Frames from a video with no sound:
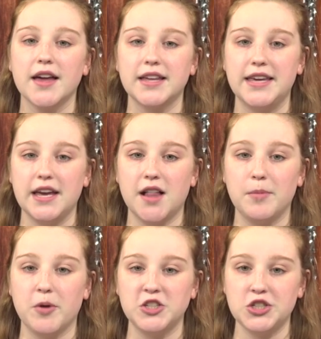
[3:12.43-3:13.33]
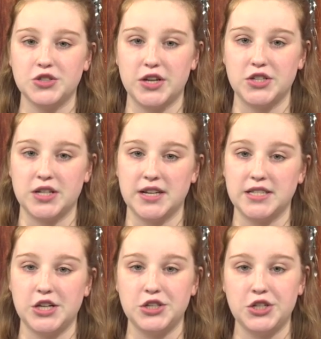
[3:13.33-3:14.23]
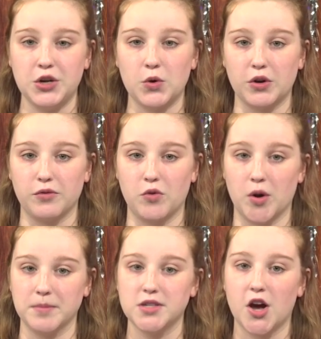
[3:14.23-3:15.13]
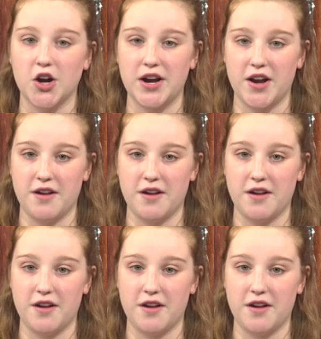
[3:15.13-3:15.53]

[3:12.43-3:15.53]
Key Club registration and T-shirt order forms are